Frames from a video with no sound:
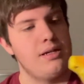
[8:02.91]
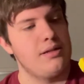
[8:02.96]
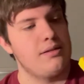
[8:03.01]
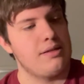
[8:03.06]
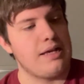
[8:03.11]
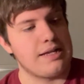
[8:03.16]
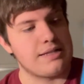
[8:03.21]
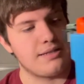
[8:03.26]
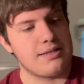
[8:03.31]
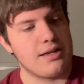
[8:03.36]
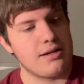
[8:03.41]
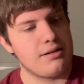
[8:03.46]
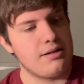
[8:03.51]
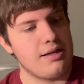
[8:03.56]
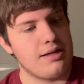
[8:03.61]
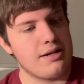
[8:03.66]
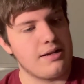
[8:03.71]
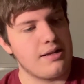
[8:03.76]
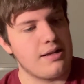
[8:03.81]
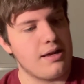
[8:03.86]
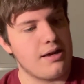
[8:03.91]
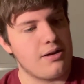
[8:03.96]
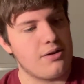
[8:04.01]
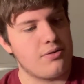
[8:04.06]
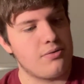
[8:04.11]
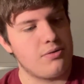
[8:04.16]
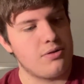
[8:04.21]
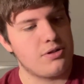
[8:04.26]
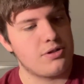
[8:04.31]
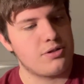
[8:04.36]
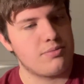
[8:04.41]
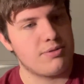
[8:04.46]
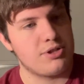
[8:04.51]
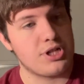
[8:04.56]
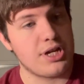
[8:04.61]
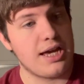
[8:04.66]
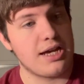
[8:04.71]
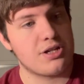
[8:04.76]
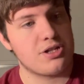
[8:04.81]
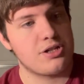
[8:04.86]
that's not a lot of neon orange, which
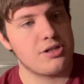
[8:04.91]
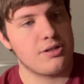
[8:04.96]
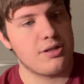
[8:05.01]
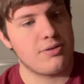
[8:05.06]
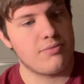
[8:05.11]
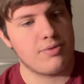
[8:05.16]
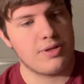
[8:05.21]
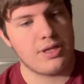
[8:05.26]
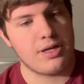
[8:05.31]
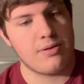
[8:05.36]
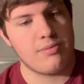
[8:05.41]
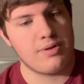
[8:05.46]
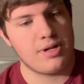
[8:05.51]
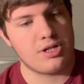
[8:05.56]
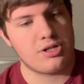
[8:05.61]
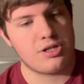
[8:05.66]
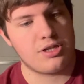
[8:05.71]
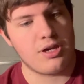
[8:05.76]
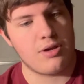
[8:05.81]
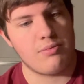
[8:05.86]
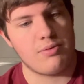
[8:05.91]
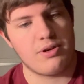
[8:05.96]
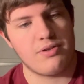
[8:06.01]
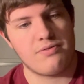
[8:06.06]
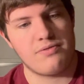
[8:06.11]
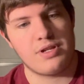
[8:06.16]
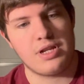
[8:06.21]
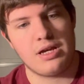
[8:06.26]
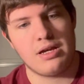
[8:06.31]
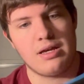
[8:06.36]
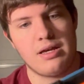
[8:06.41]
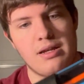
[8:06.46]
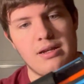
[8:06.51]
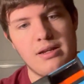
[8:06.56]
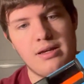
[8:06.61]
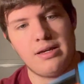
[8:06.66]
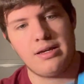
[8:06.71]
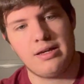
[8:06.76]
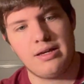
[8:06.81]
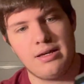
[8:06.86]
I actually really wish they would have
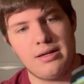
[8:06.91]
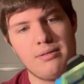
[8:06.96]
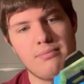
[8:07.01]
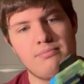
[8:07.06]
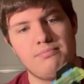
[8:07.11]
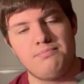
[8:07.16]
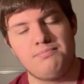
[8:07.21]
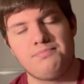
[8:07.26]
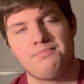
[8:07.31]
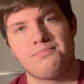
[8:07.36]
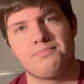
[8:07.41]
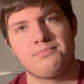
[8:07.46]
done